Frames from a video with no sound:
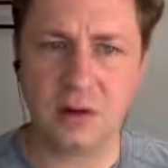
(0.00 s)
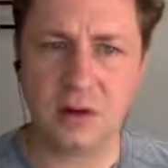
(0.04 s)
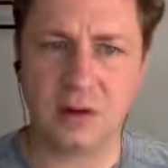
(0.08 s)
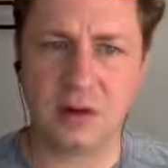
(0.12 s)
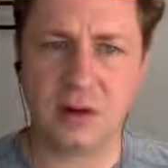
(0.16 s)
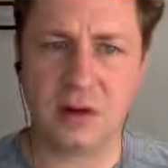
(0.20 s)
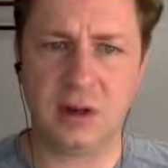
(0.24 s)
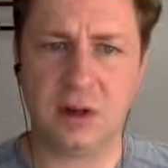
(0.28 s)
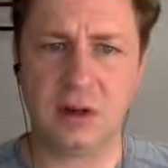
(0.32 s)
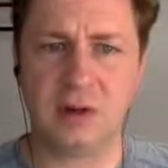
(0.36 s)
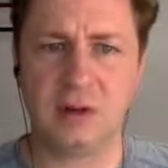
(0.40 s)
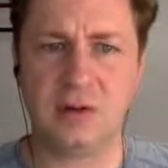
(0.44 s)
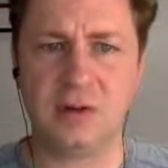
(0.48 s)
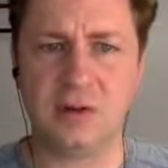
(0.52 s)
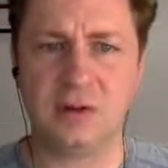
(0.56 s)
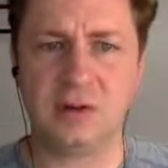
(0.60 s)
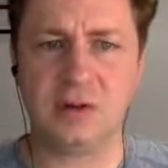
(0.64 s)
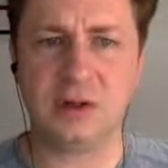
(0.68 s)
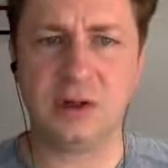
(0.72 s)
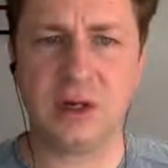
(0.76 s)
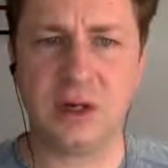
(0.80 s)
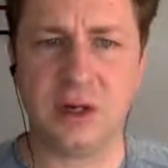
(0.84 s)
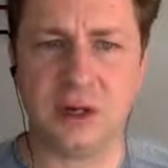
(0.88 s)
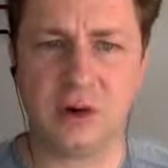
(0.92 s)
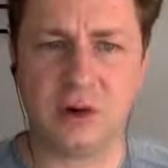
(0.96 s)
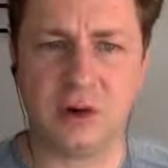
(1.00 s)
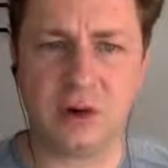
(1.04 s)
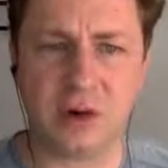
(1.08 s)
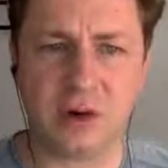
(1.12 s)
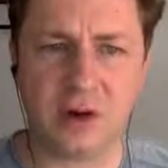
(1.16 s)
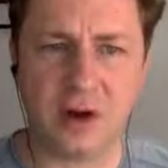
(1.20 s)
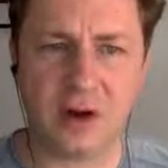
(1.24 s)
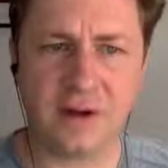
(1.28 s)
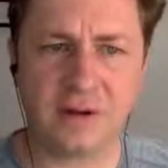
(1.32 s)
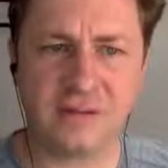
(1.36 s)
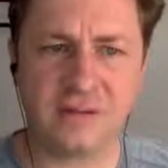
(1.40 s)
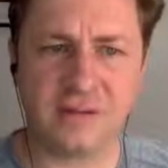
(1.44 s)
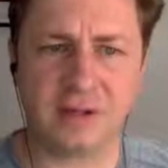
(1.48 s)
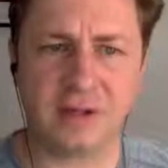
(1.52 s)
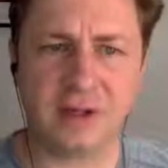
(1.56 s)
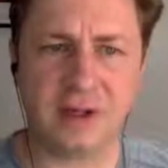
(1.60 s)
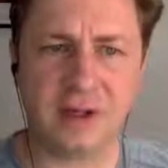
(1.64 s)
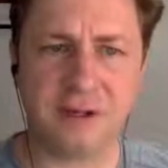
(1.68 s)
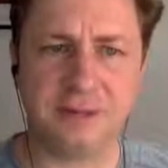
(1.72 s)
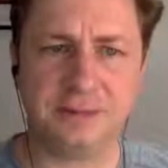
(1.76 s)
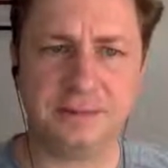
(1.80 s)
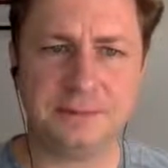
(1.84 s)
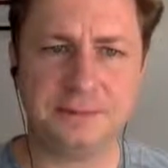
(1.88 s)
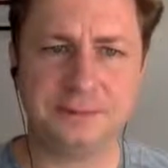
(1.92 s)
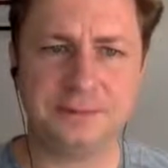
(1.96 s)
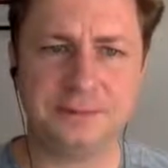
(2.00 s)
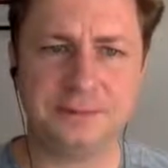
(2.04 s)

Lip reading: Now the shaker offset,